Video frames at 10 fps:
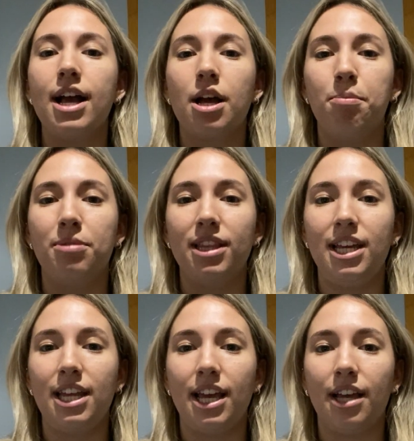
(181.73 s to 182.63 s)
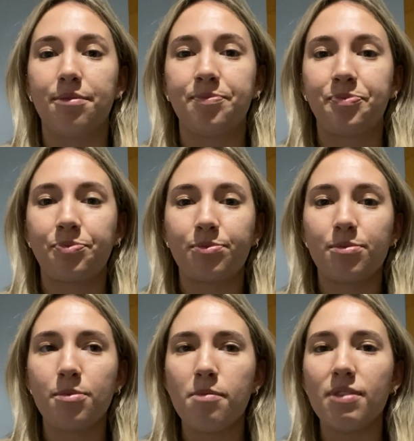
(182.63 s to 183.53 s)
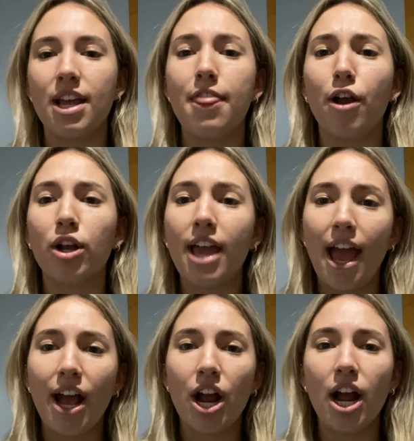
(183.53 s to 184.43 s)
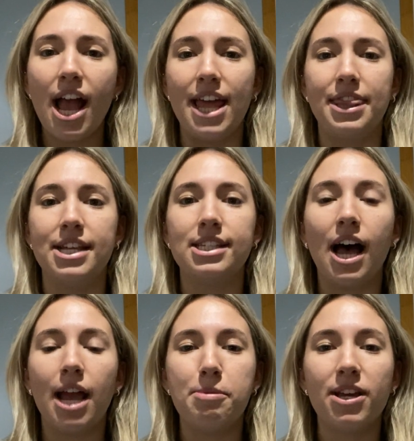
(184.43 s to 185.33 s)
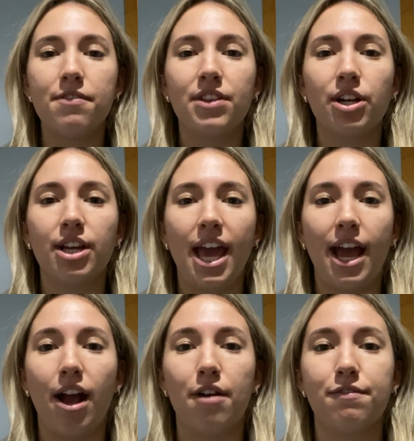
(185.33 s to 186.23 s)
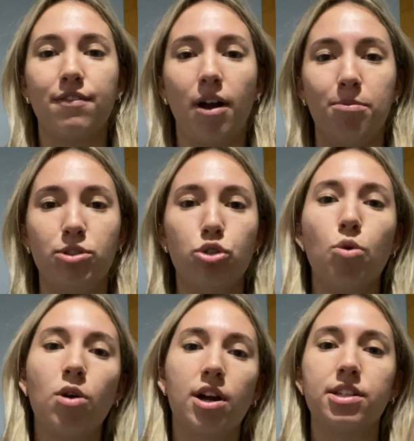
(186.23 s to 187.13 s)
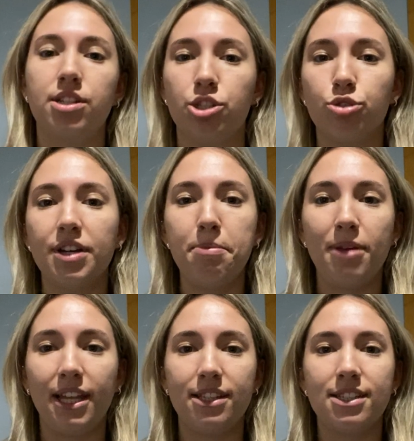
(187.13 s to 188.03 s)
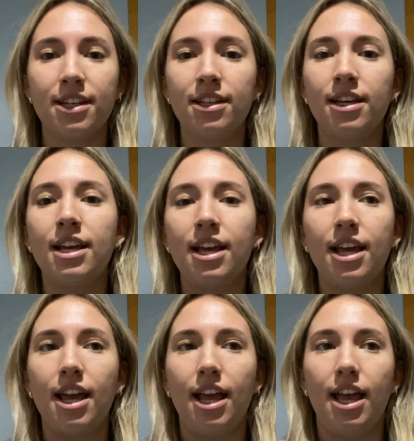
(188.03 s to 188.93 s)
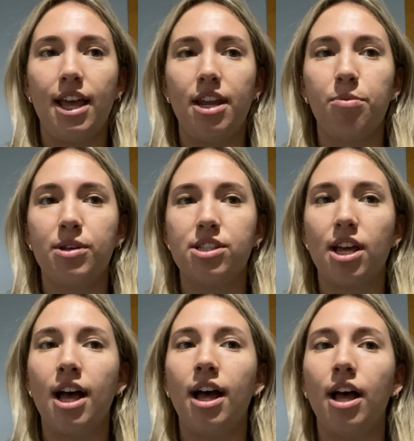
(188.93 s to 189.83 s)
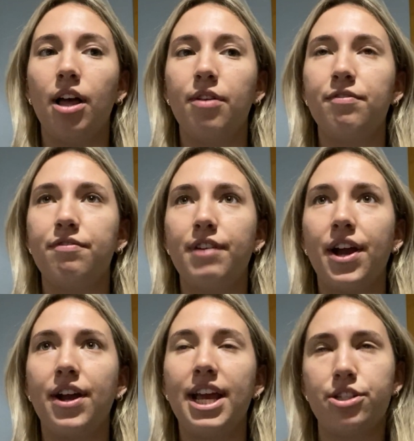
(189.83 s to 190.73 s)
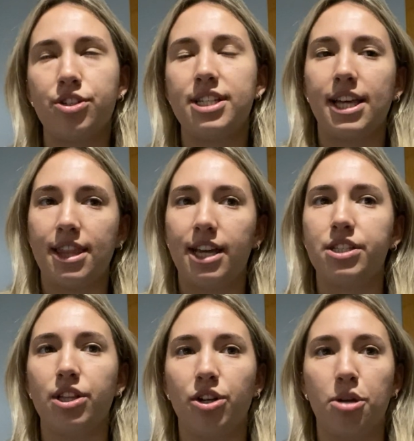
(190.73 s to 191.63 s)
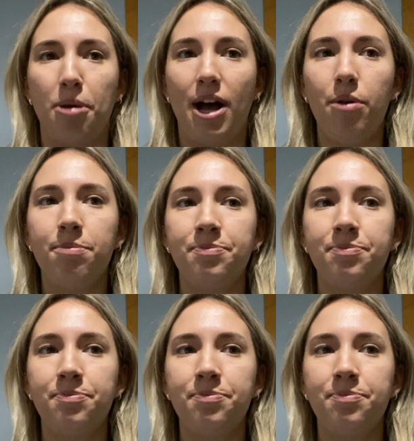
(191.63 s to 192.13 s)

completing their care and the timing of their care from door to treatment. And it was a very interesting thing to learn about.